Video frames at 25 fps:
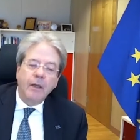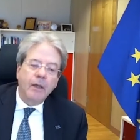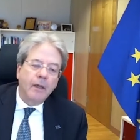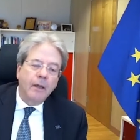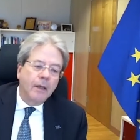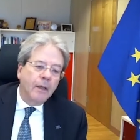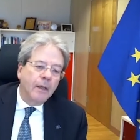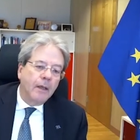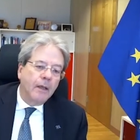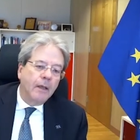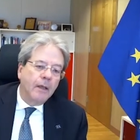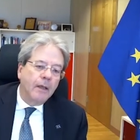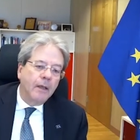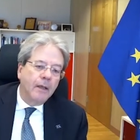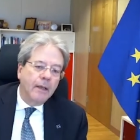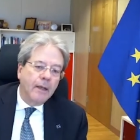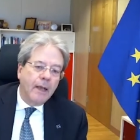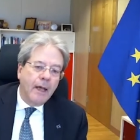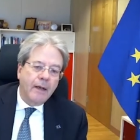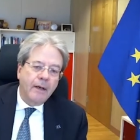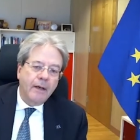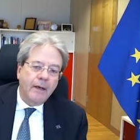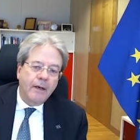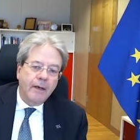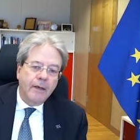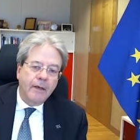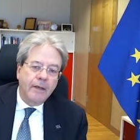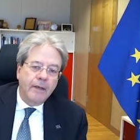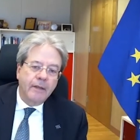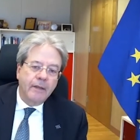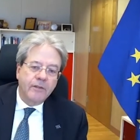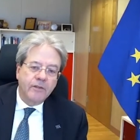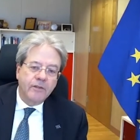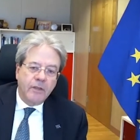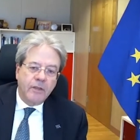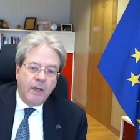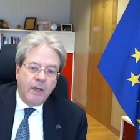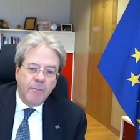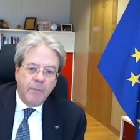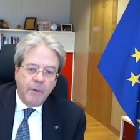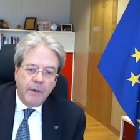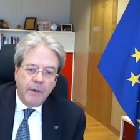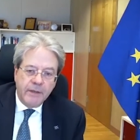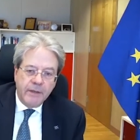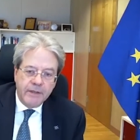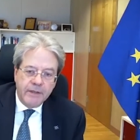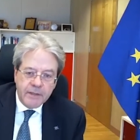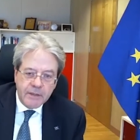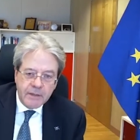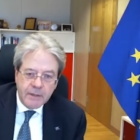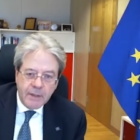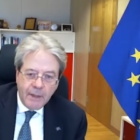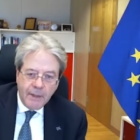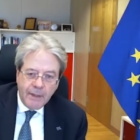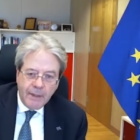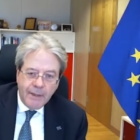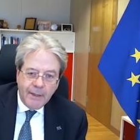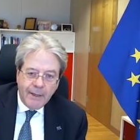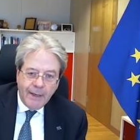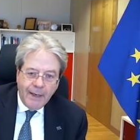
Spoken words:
Larry Summers,